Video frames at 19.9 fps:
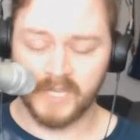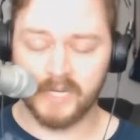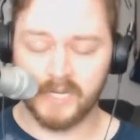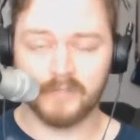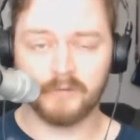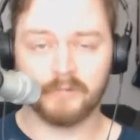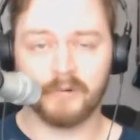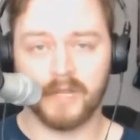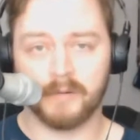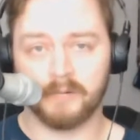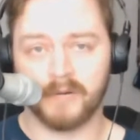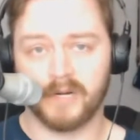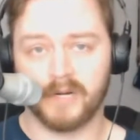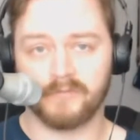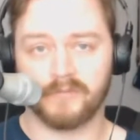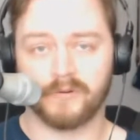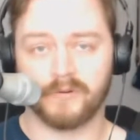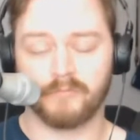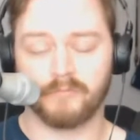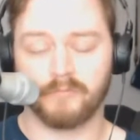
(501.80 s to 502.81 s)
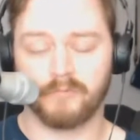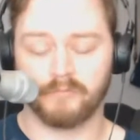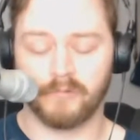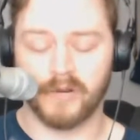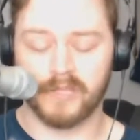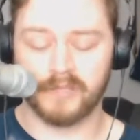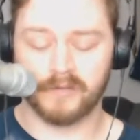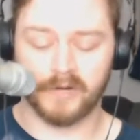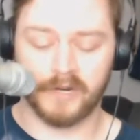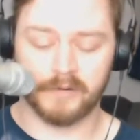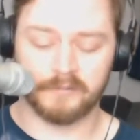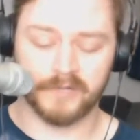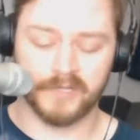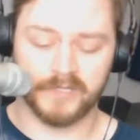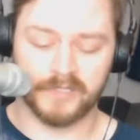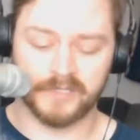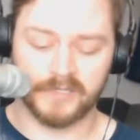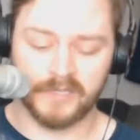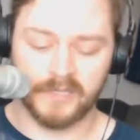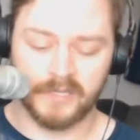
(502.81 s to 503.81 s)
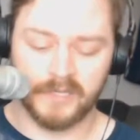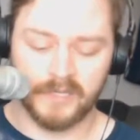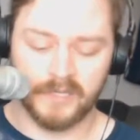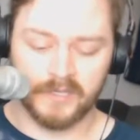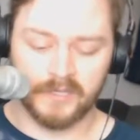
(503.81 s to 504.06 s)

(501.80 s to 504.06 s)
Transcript: either way, whether I was